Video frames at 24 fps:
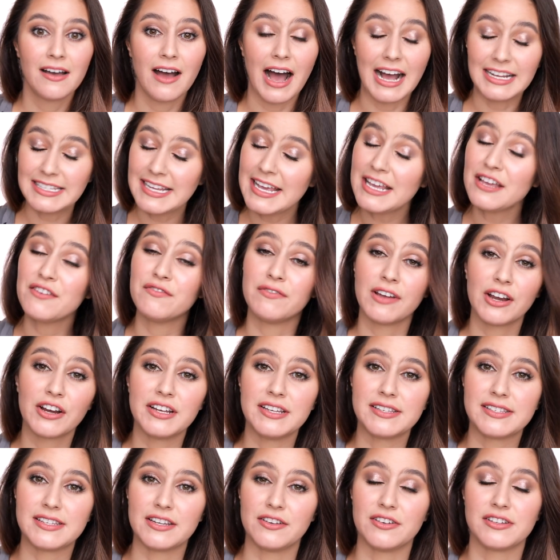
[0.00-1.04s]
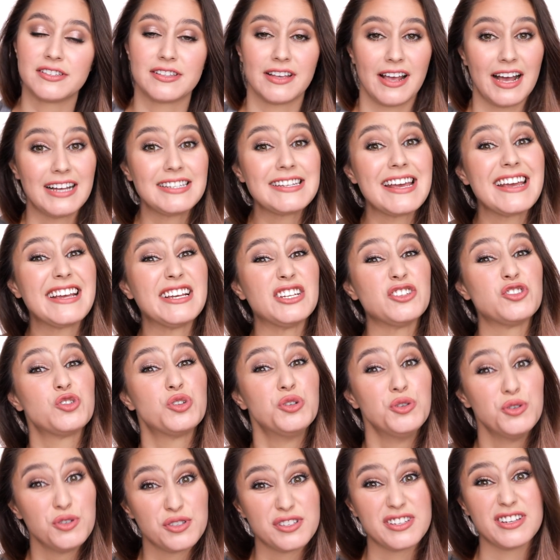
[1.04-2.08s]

I take it very seriously. I take it too